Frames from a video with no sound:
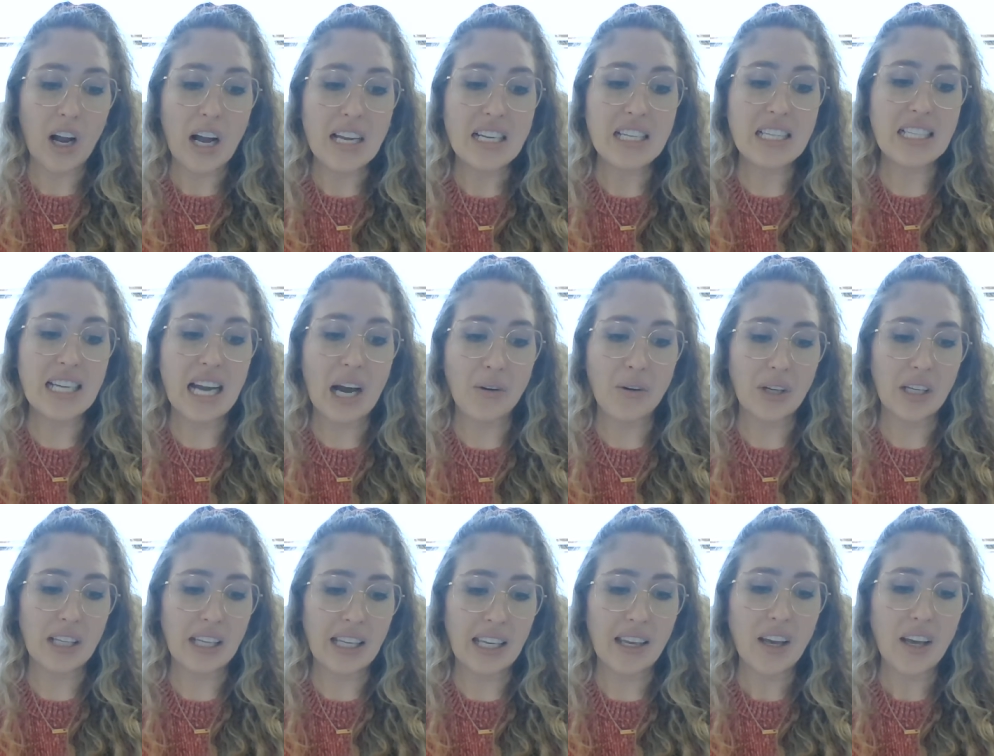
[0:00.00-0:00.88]

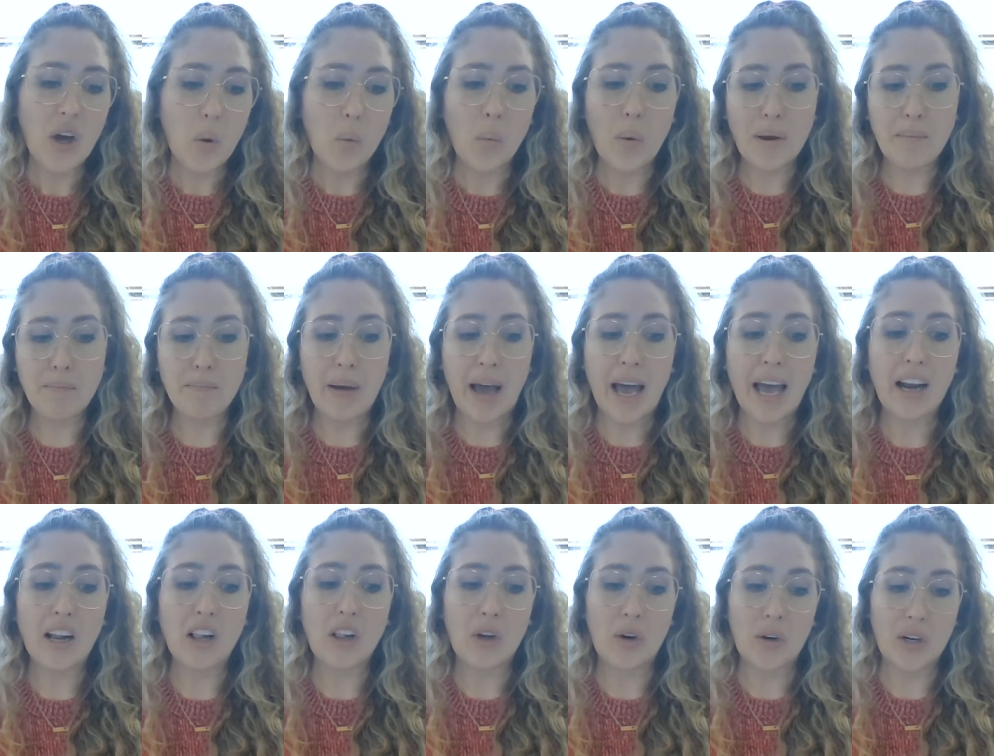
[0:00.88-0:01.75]
undoubtedly when
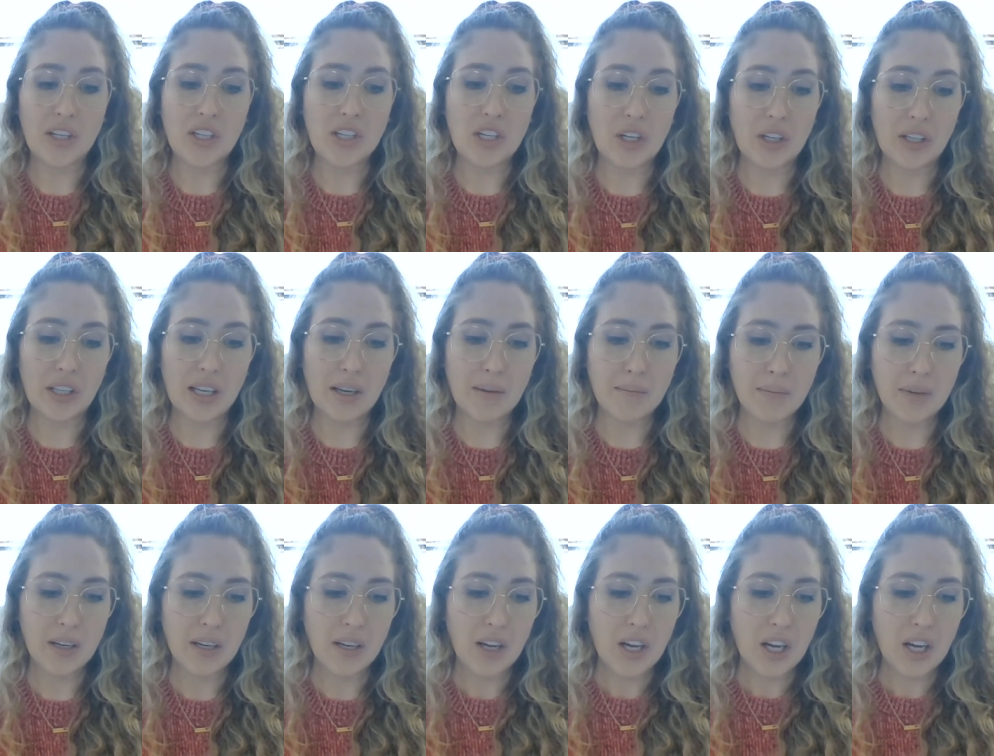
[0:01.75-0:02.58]
battle o'ertook him.